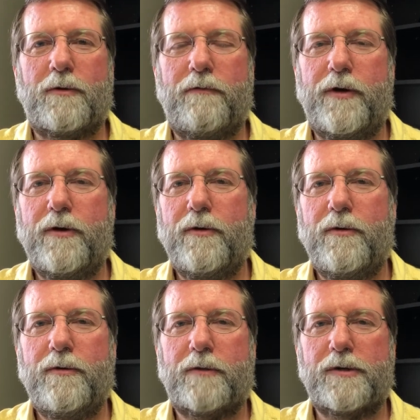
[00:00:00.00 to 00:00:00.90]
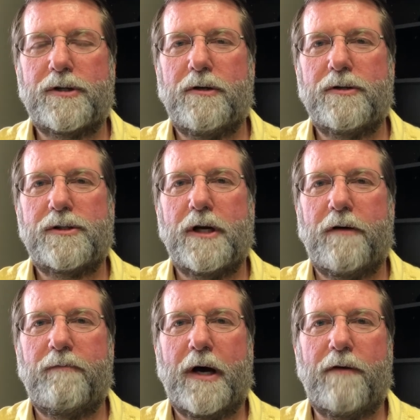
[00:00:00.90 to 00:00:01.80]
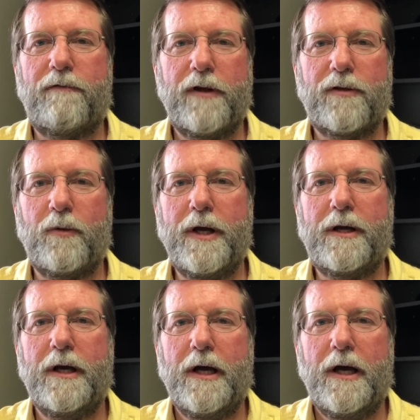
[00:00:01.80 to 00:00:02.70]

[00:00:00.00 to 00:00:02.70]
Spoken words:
review the results of my 5th week